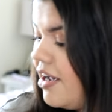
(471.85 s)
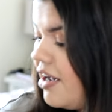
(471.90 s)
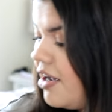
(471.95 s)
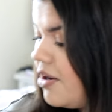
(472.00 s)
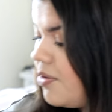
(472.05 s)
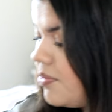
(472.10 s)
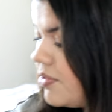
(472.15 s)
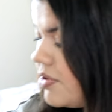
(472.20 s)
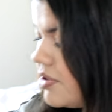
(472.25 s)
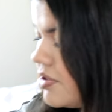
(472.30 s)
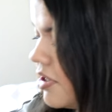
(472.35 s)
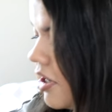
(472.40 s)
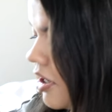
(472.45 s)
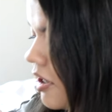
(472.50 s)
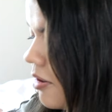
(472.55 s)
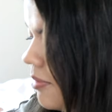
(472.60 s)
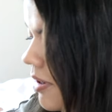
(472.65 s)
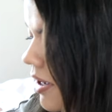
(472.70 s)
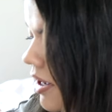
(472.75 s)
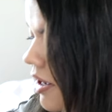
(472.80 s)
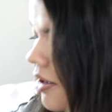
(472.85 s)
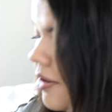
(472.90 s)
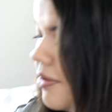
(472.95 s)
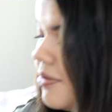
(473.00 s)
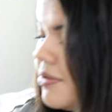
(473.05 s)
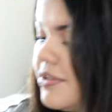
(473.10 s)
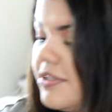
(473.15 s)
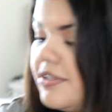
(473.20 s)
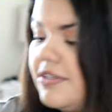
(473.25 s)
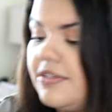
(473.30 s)
I want to talk
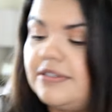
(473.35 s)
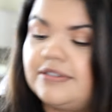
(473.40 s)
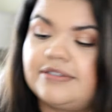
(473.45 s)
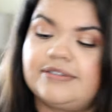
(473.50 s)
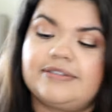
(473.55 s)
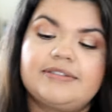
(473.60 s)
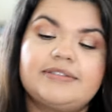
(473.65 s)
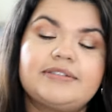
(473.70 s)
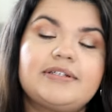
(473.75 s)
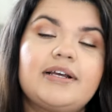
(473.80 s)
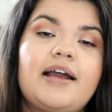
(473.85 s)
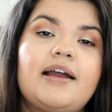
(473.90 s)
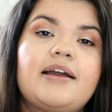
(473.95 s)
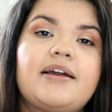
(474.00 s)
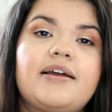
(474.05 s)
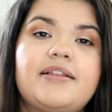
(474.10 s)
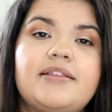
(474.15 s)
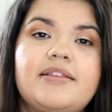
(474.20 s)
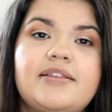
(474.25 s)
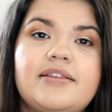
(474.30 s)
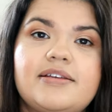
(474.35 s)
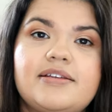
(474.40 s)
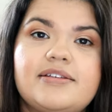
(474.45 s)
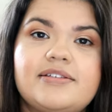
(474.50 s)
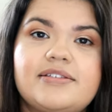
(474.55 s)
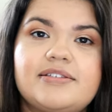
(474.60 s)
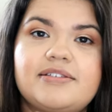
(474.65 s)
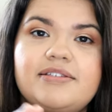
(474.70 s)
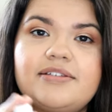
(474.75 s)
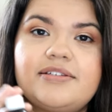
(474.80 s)
about
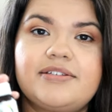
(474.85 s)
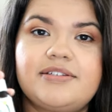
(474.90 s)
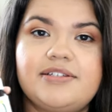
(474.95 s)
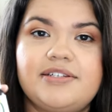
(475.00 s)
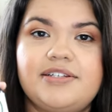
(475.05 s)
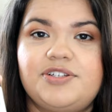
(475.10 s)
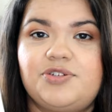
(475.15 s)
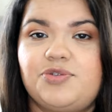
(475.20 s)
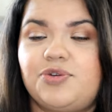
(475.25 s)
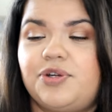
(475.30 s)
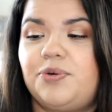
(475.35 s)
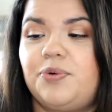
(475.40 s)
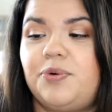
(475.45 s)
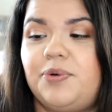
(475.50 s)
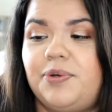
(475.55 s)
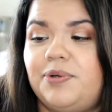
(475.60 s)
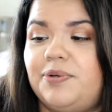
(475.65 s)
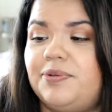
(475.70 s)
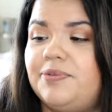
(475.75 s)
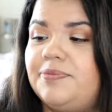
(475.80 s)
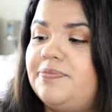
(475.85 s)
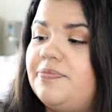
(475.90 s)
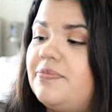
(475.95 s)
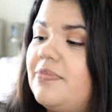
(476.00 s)
this tea tree oil.